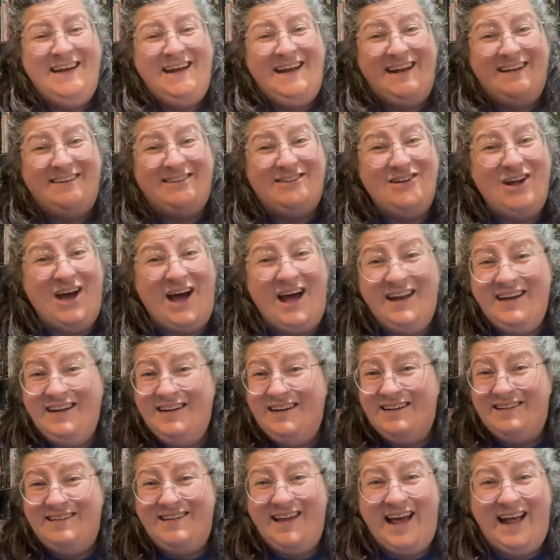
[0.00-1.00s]
It's not
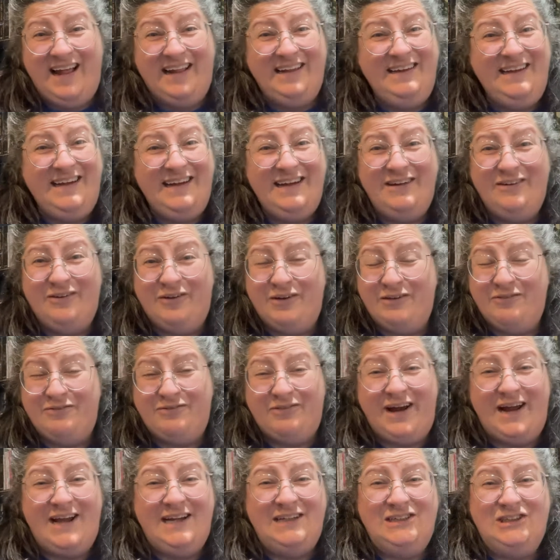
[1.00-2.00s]
in Italian or
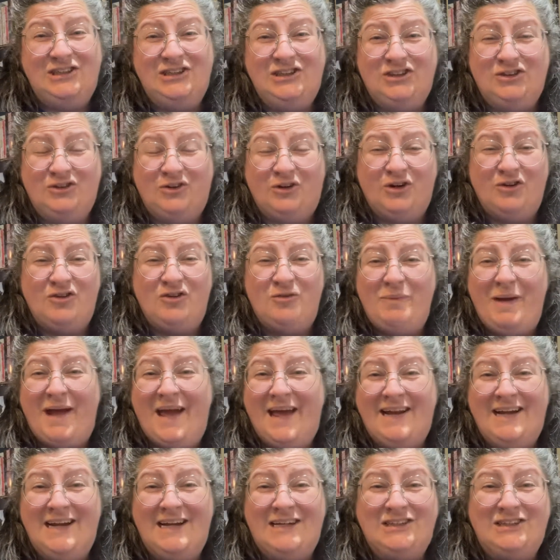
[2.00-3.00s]
French or
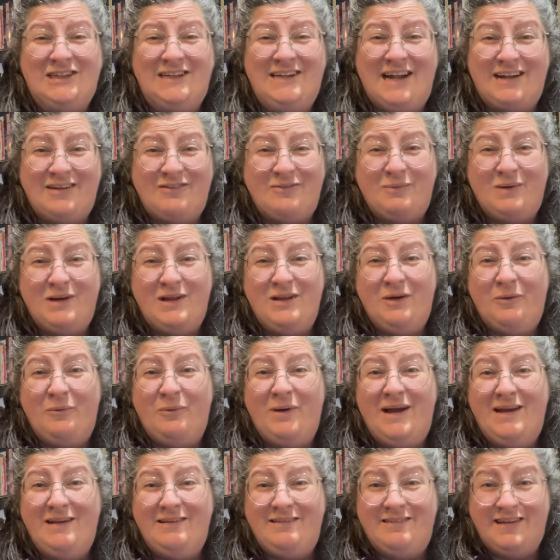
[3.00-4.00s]
Spanish, and that's one of the
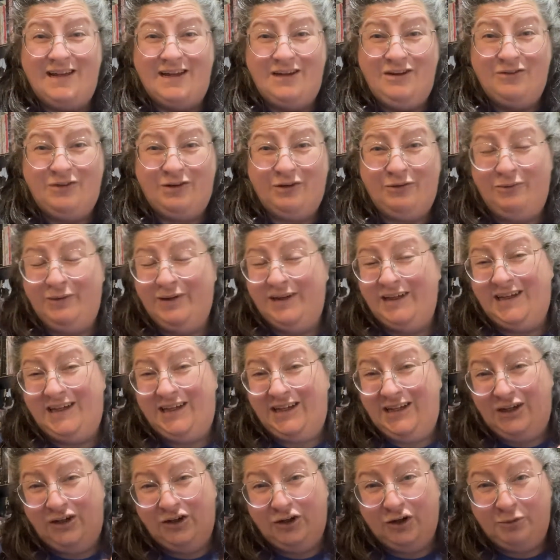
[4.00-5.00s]
ways that you can really
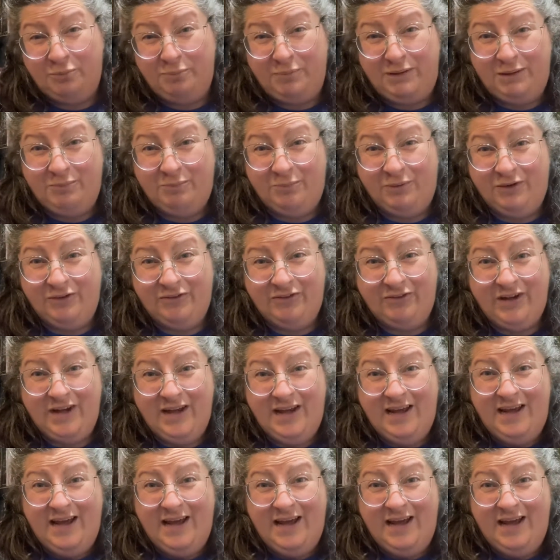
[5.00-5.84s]
hear people's